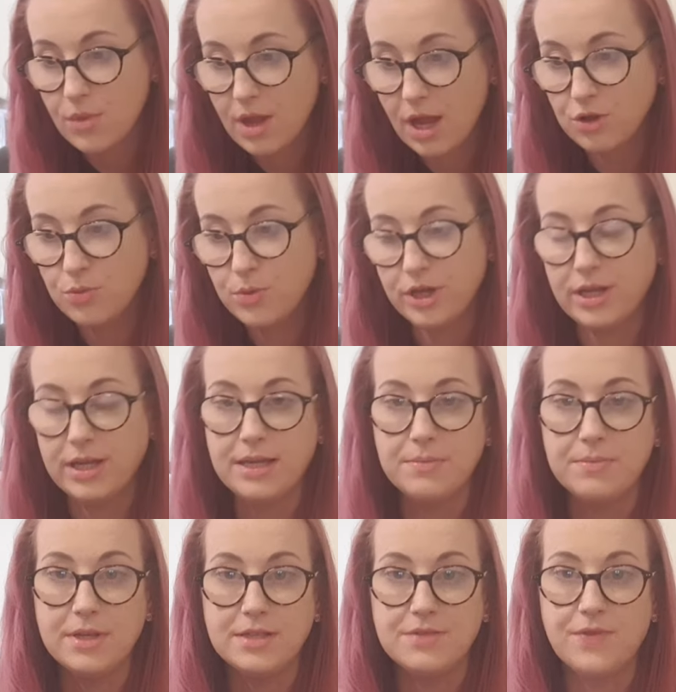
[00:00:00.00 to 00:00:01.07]
don't want to
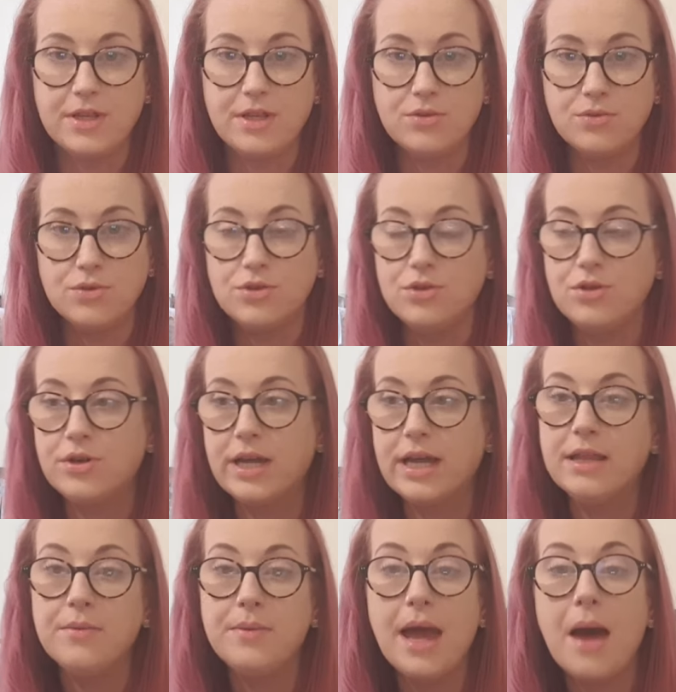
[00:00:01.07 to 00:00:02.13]
keep this video too long
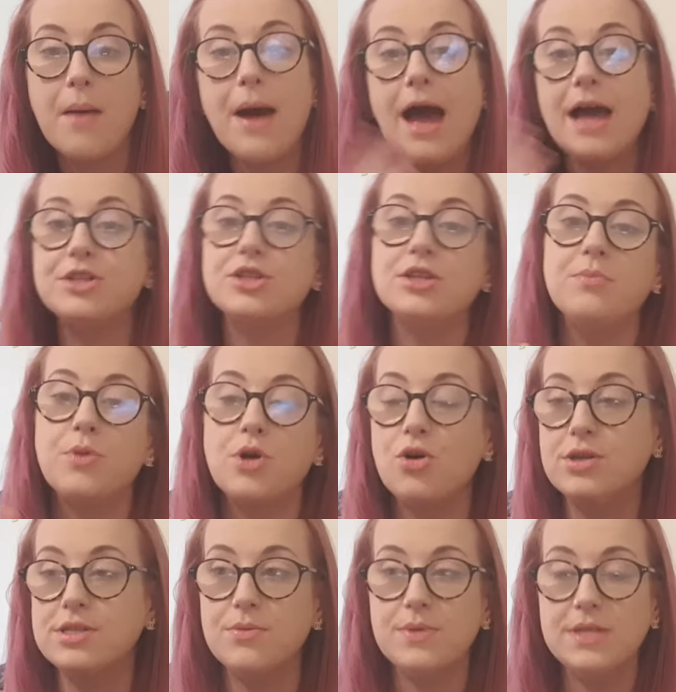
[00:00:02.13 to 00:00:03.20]
anyway. I'm actually,
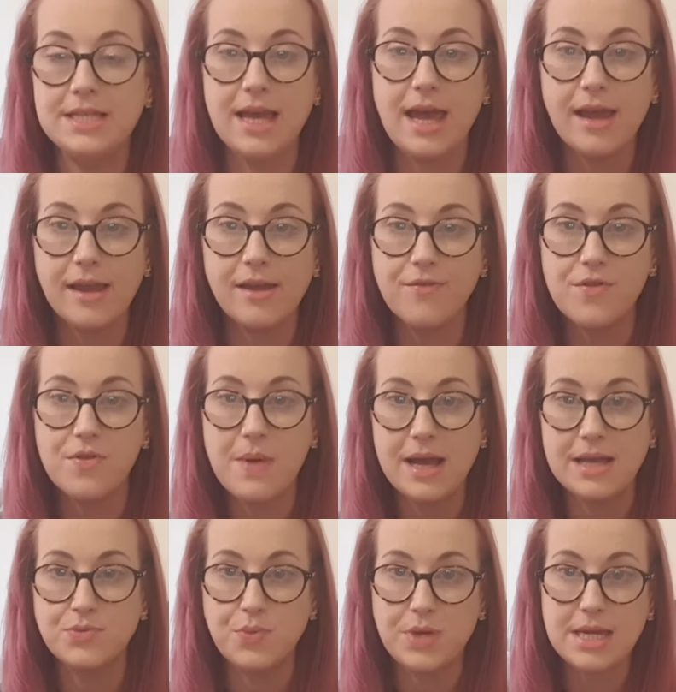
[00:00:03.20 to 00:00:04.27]
because I was sick for the
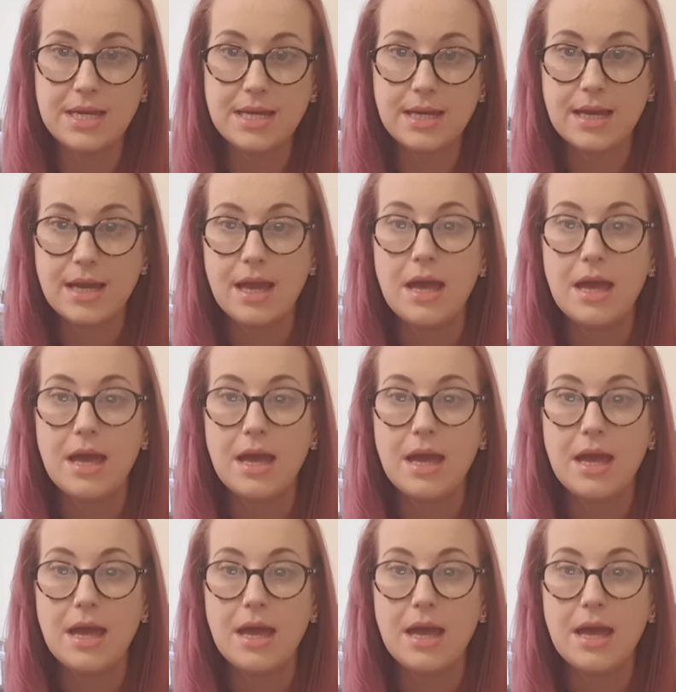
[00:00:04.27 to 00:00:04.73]
past week,